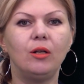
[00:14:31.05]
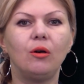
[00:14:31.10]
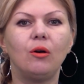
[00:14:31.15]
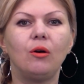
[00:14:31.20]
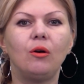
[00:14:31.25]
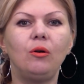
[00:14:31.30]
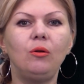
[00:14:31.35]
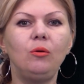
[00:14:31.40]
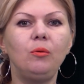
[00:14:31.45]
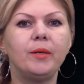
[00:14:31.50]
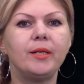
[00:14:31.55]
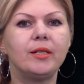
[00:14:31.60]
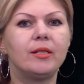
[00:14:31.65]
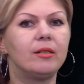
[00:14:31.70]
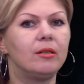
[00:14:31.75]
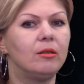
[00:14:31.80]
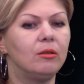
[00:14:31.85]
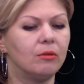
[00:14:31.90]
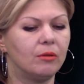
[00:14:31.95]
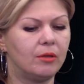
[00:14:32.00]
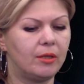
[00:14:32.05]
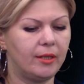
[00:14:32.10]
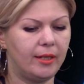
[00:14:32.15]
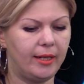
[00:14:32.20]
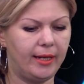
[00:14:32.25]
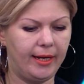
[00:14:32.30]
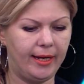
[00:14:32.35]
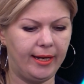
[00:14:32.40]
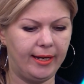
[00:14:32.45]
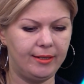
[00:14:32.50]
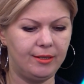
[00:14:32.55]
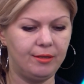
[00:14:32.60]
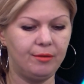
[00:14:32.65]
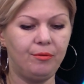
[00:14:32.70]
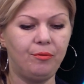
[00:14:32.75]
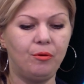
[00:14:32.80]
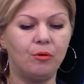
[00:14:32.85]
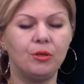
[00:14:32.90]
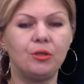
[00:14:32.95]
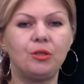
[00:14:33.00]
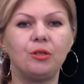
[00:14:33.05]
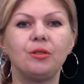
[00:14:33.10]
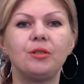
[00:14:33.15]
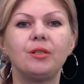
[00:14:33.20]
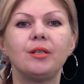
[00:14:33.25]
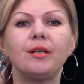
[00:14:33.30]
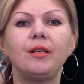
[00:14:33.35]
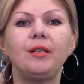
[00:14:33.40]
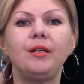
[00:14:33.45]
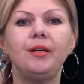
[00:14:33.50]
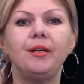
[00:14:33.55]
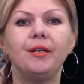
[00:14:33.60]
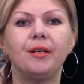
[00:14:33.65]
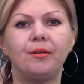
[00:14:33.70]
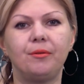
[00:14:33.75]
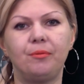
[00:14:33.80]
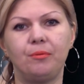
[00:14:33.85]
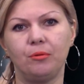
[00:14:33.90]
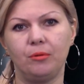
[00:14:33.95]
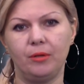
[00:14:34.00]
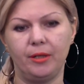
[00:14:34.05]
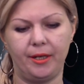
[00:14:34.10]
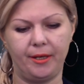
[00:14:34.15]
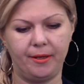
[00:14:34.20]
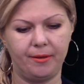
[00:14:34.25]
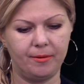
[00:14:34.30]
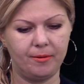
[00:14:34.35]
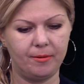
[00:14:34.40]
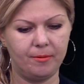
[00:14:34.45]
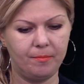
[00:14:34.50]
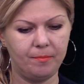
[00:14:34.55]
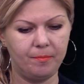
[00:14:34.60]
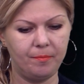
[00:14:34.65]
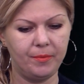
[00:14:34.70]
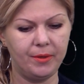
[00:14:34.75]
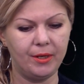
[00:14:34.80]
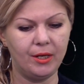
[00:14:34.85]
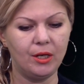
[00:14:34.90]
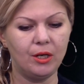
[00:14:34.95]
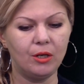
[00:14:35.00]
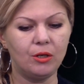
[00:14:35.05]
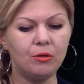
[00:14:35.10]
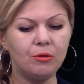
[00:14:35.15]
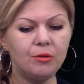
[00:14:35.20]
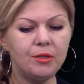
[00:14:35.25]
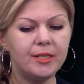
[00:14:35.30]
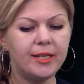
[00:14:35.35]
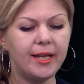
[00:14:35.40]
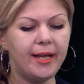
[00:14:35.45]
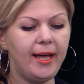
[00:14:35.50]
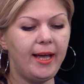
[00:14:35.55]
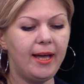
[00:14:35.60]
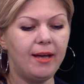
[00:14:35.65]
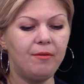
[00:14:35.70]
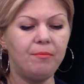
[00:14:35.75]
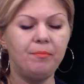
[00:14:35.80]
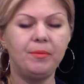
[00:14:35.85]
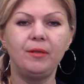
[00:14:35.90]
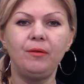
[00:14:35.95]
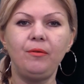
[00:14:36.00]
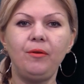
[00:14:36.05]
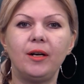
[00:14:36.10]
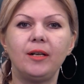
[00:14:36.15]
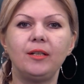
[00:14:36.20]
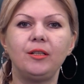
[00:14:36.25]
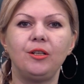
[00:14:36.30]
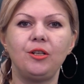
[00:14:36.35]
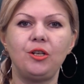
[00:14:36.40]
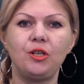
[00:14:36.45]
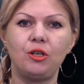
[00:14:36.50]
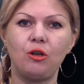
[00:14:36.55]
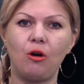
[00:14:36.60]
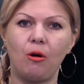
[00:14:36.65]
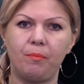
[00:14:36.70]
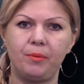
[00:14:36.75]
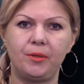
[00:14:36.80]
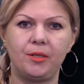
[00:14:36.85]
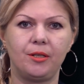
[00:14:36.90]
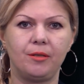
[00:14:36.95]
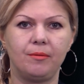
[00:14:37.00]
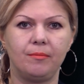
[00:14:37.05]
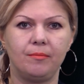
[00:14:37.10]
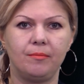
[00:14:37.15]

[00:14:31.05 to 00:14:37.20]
Always look at photos carefully. Could they have been photoshopped?